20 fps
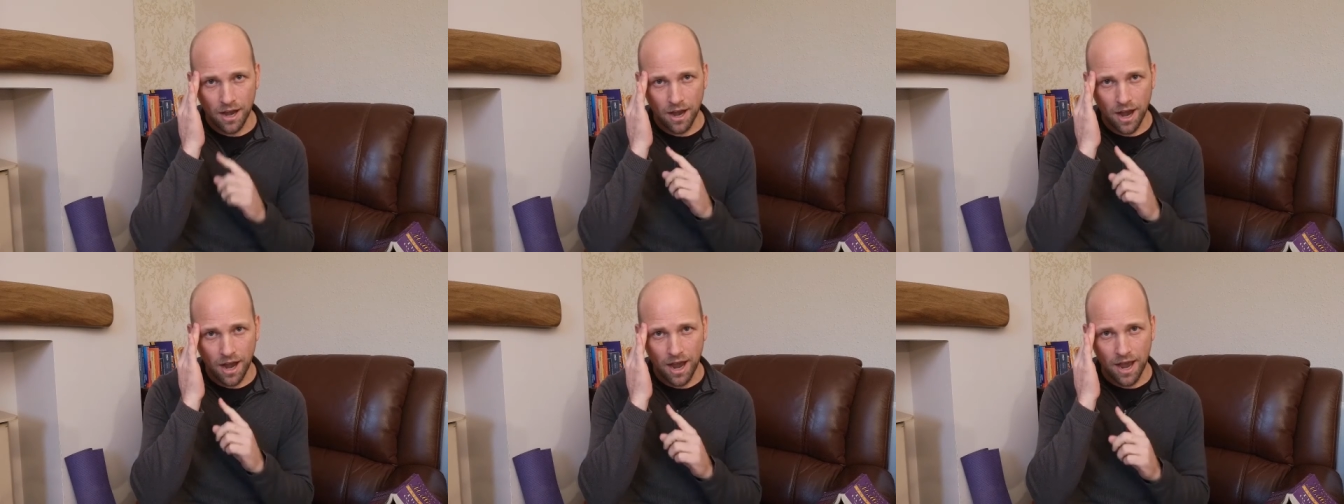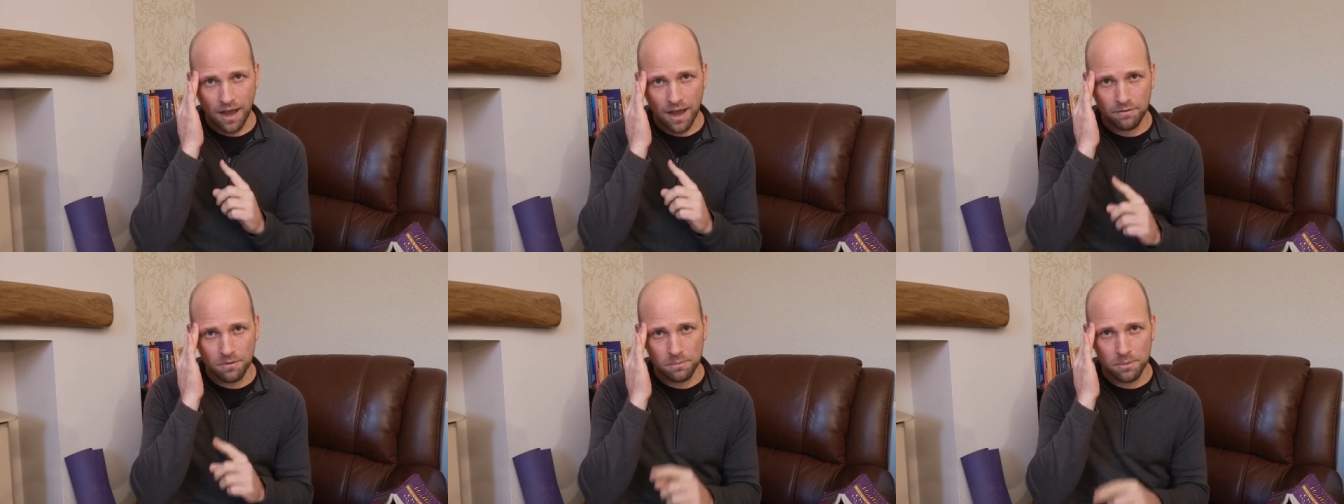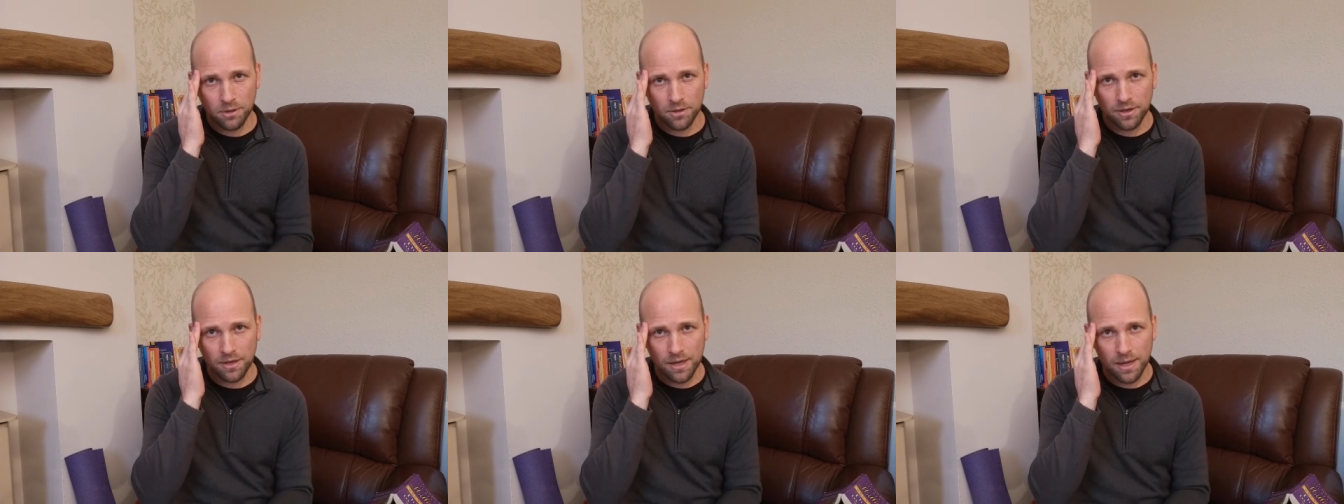I have a
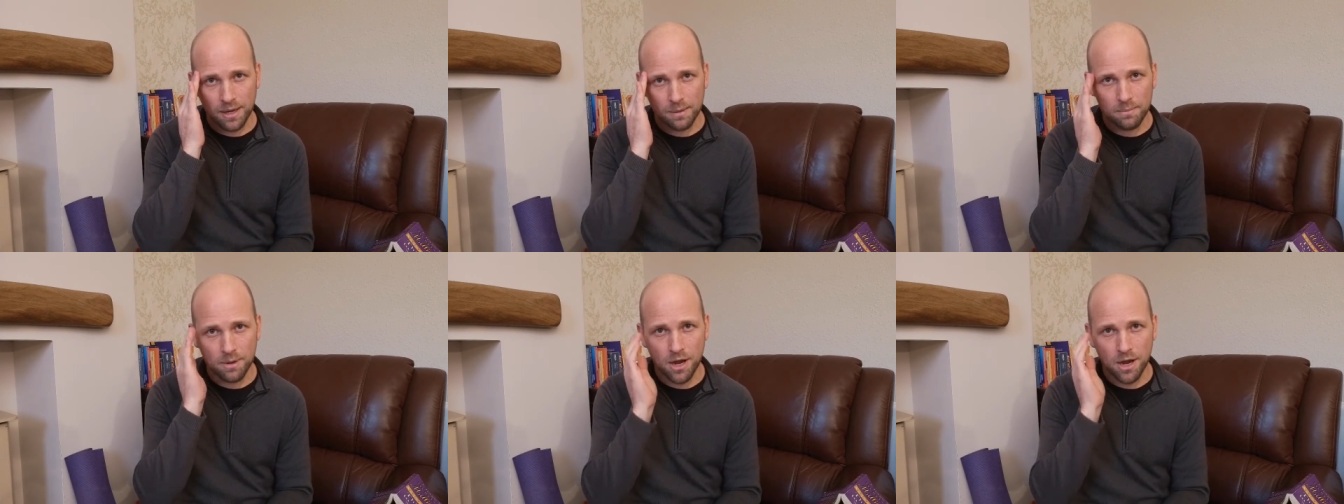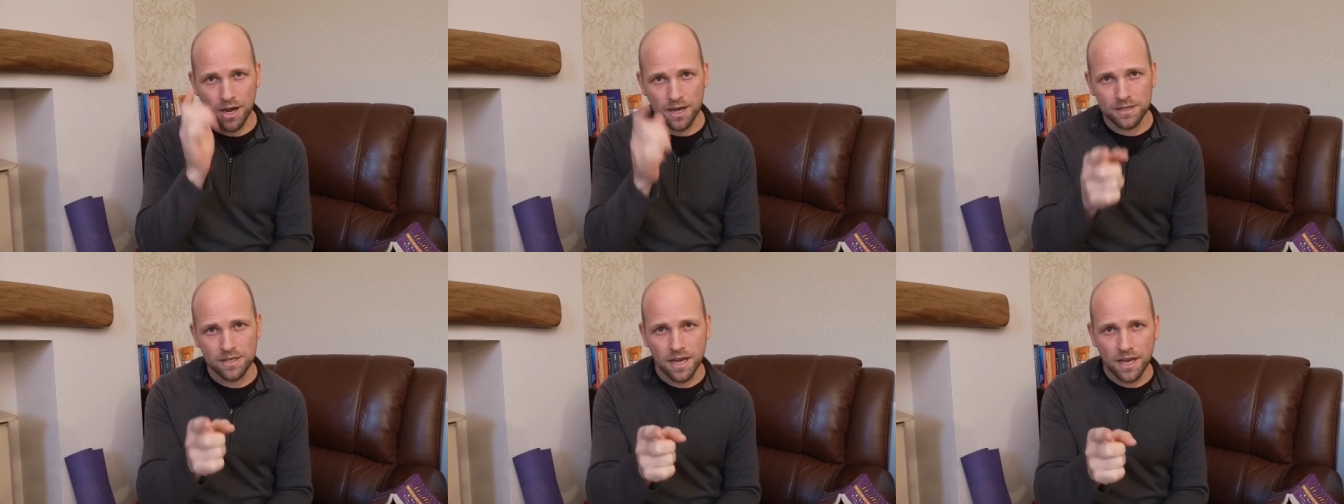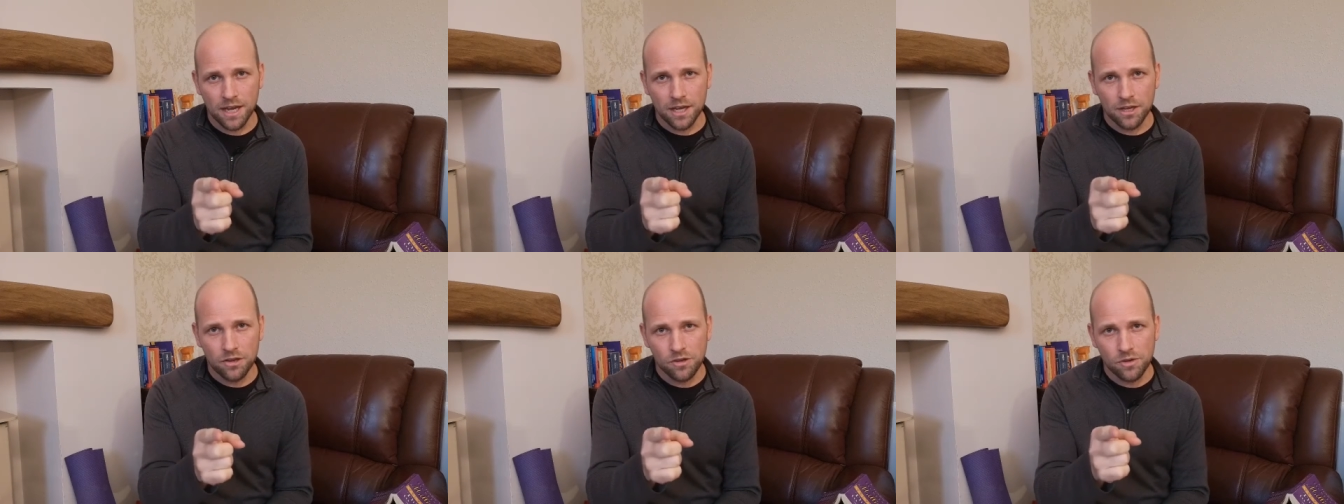millionaire mind.
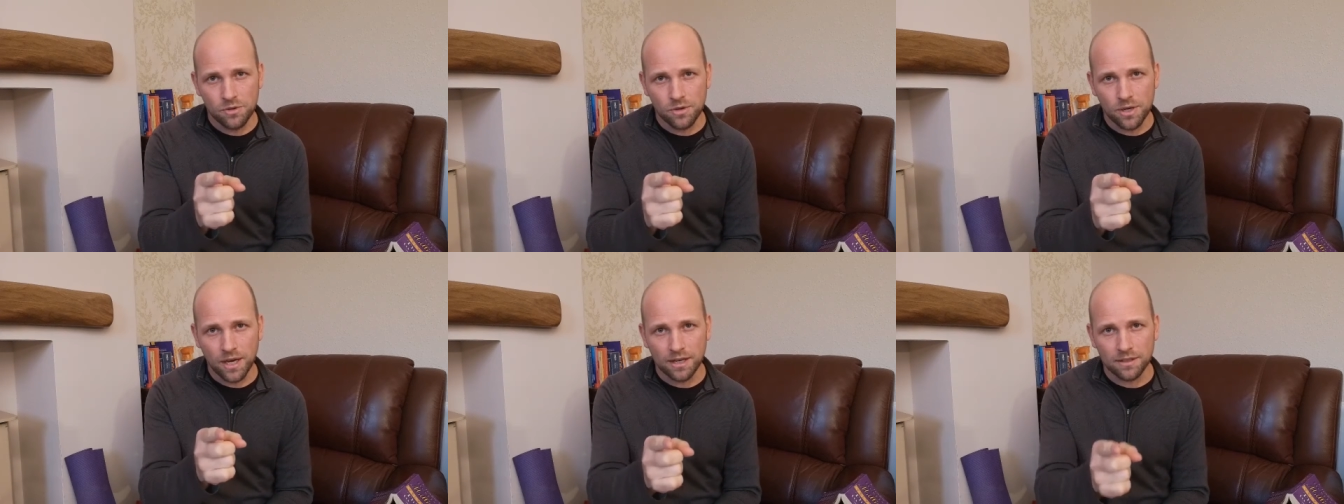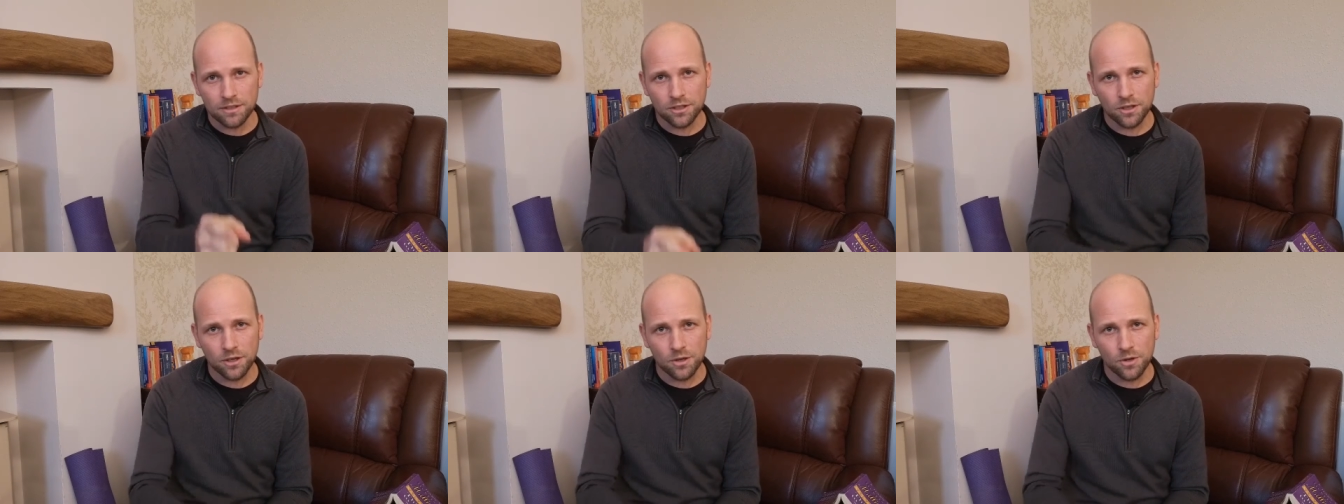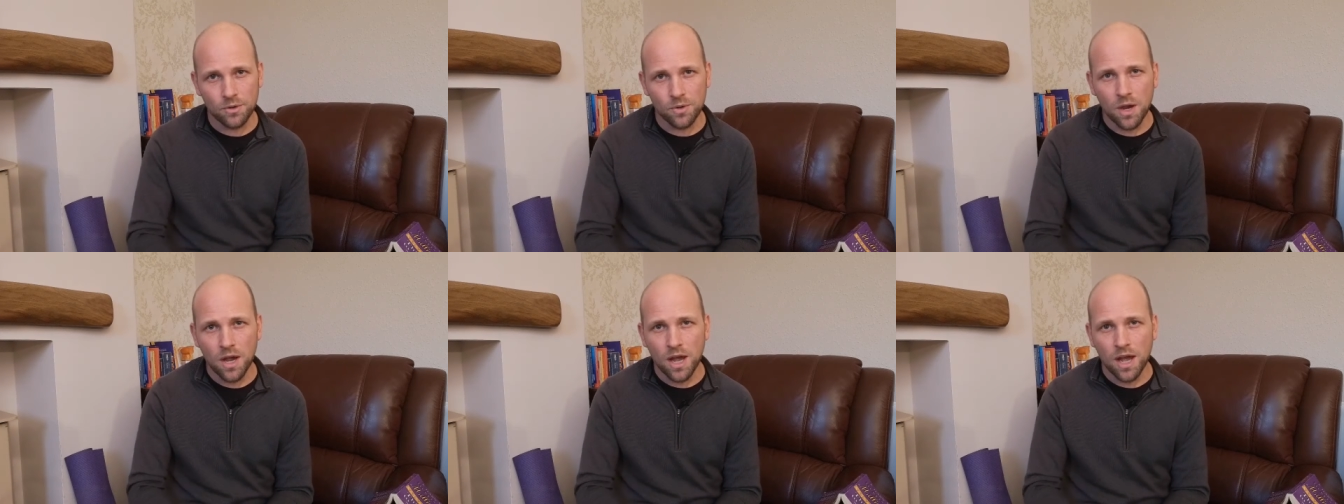You can
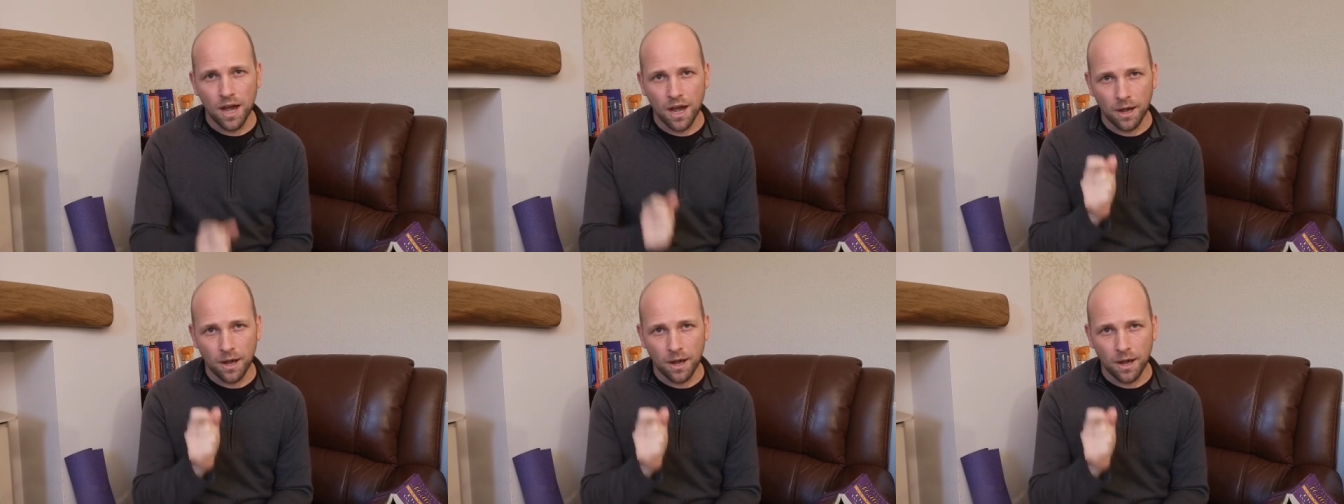too.